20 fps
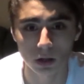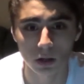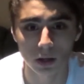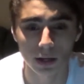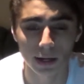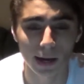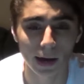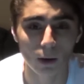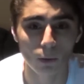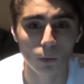
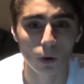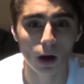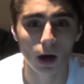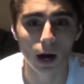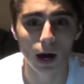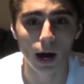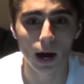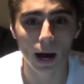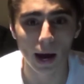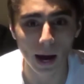Now,
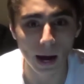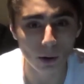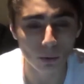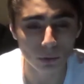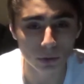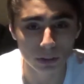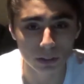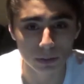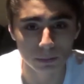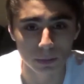
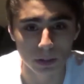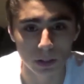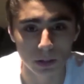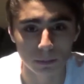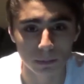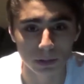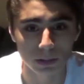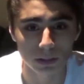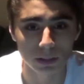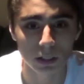our
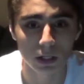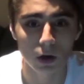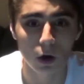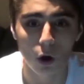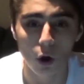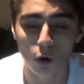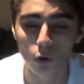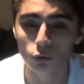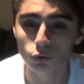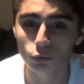experiment
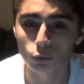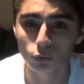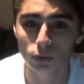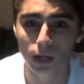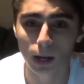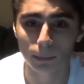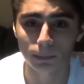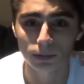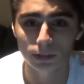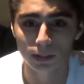also
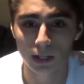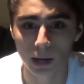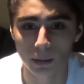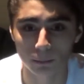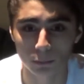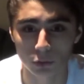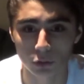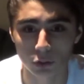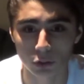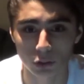kept
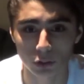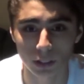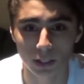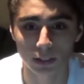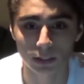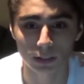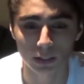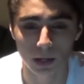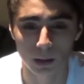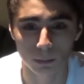temperature
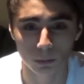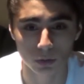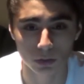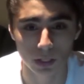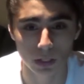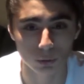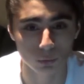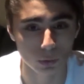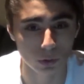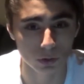and sample
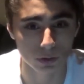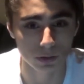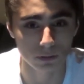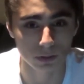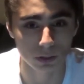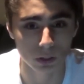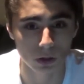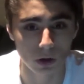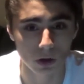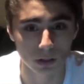size
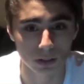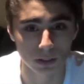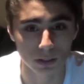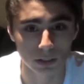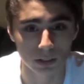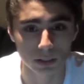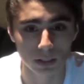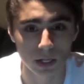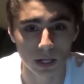relatively constant